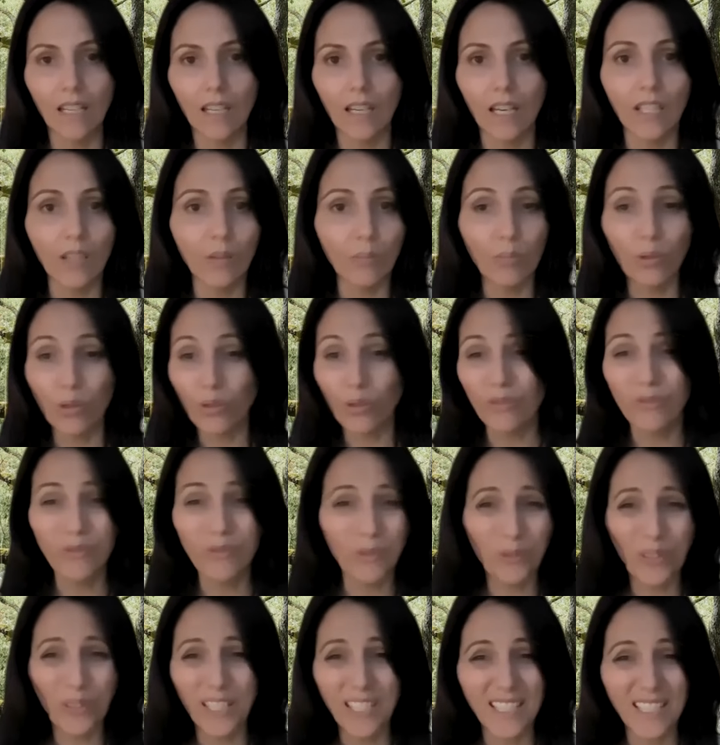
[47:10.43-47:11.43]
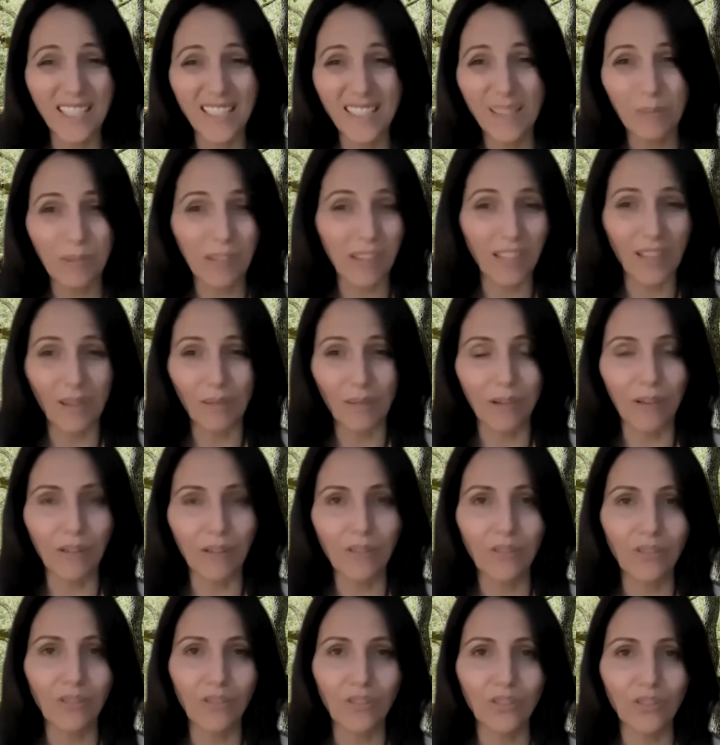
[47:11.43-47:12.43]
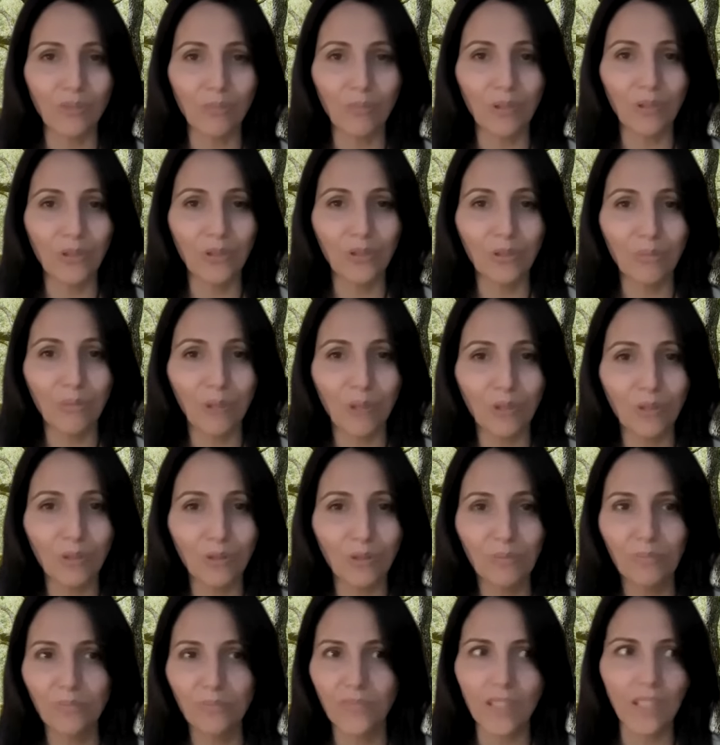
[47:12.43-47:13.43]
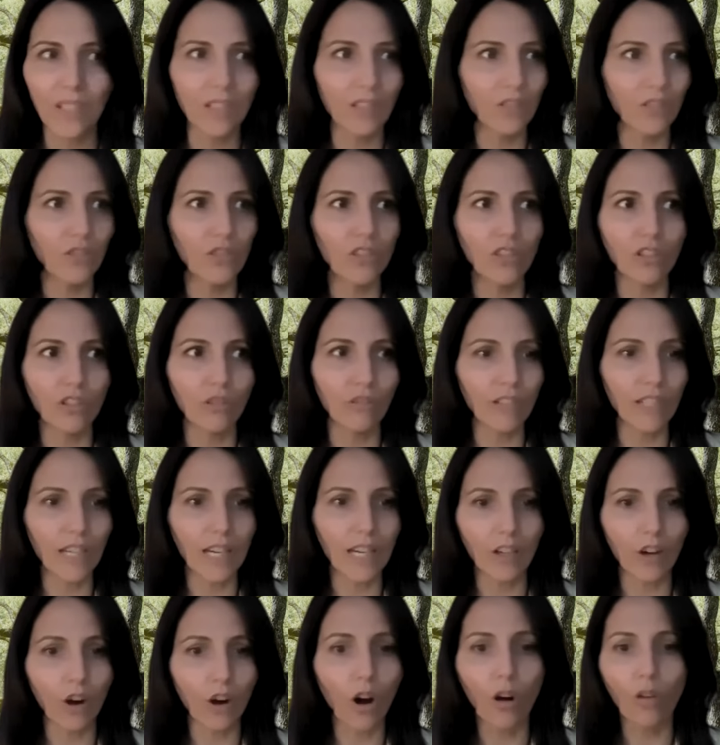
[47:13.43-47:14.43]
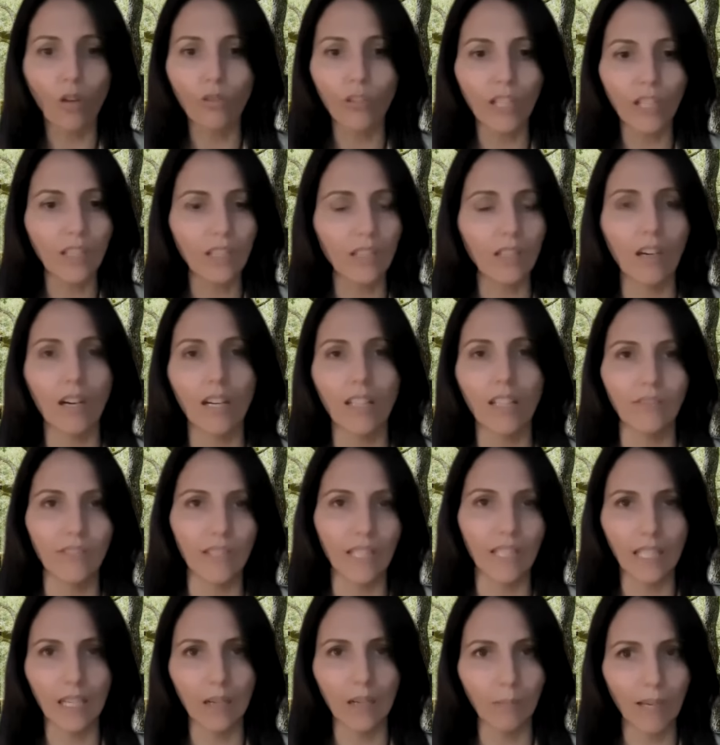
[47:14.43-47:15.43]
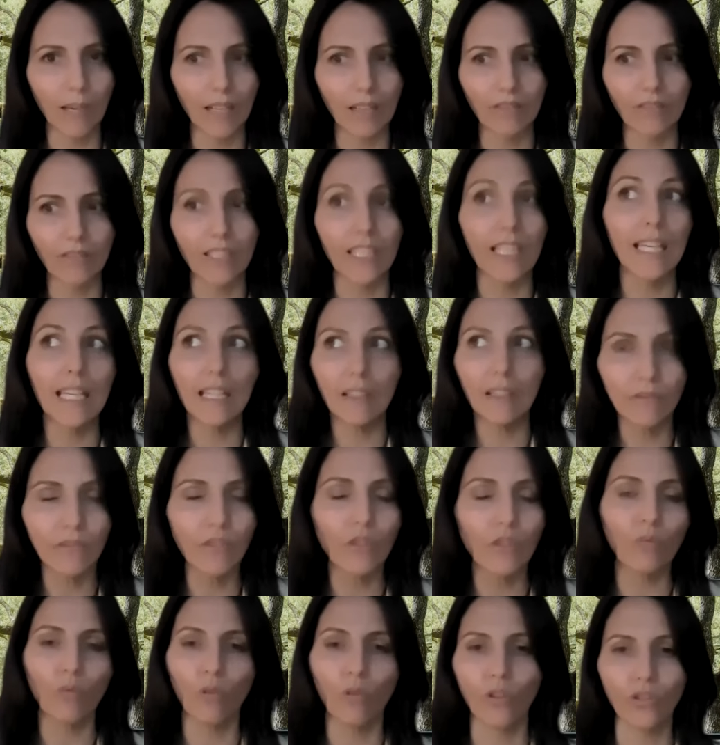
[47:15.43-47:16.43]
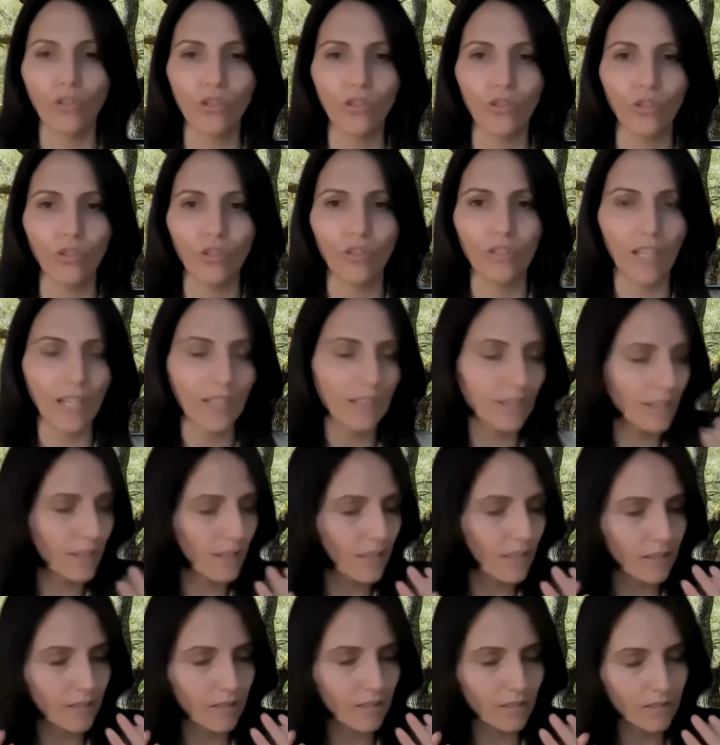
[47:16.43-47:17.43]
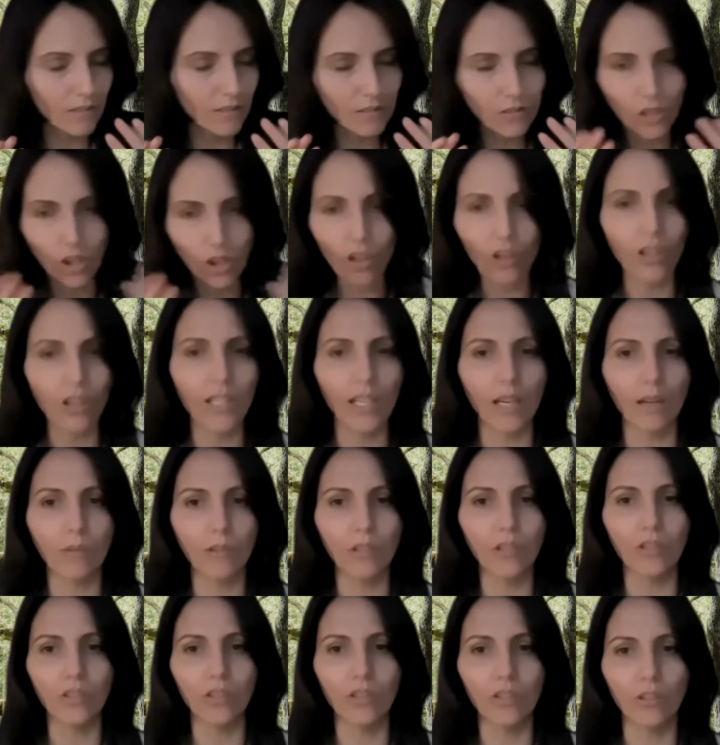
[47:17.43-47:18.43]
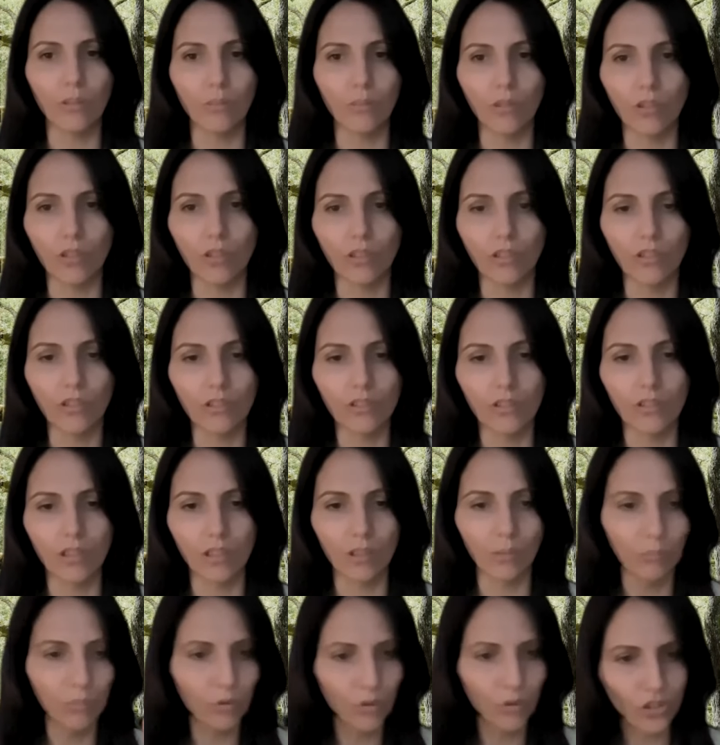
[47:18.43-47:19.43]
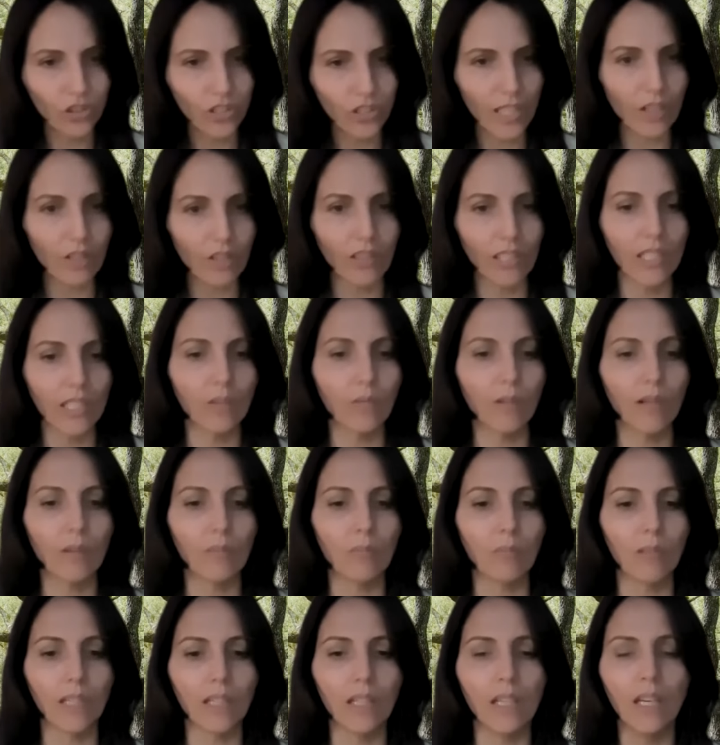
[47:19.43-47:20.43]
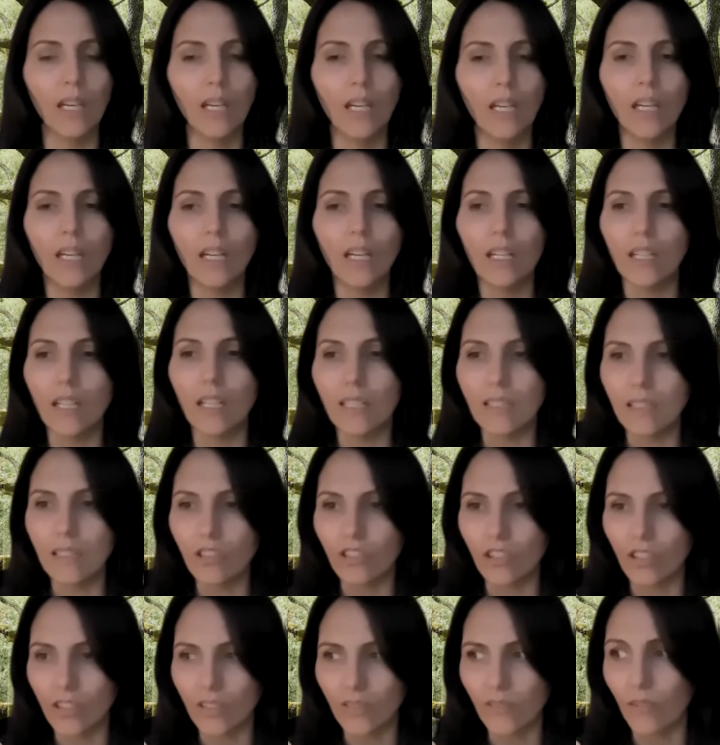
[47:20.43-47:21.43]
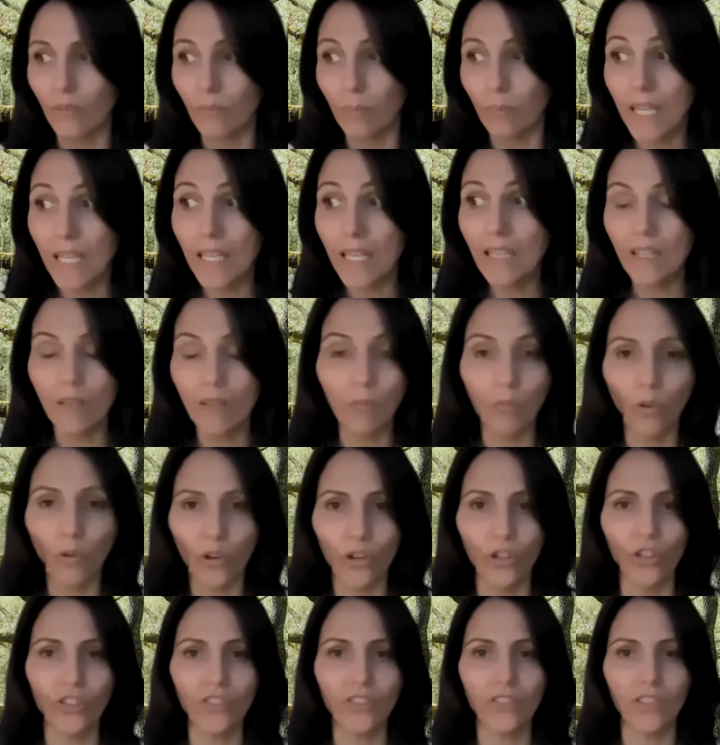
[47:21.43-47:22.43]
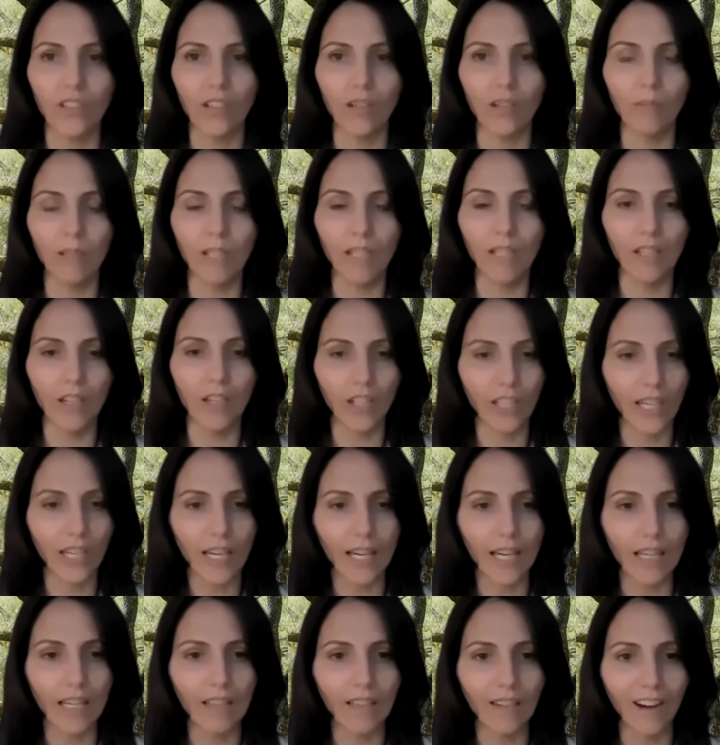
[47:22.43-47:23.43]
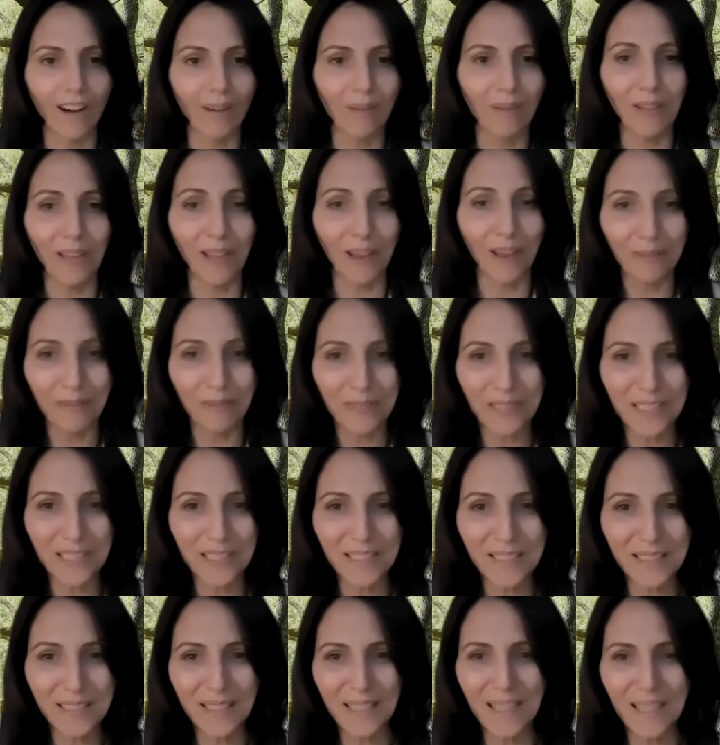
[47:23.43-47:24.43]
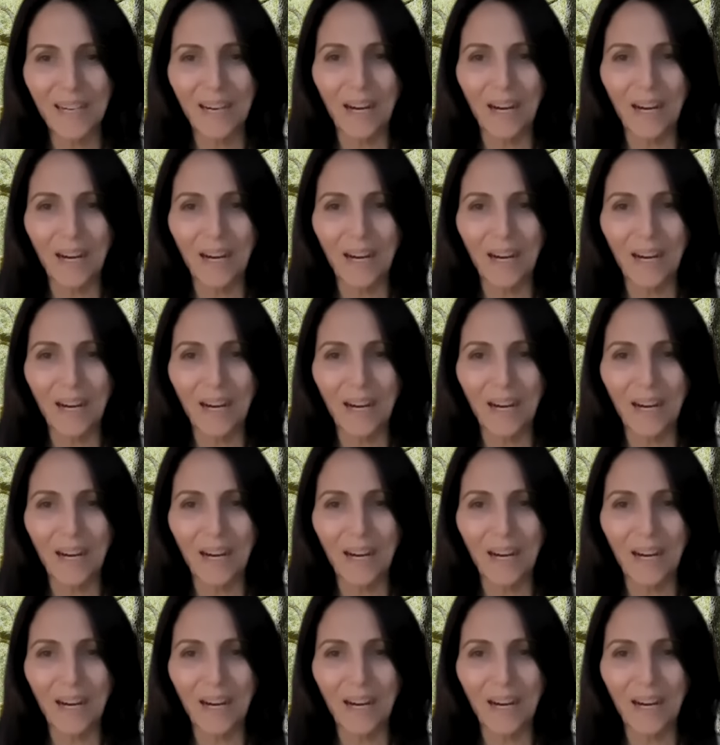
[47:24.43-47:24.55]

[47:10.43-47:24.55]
And the beautiful thing is, with their wealth distribution model, is you can create a whole nother line of income out of it if you want to. That's totally up to you. I'm not going to push that on anyone, but it's just, for me, it works. I'm like, okay, I love this.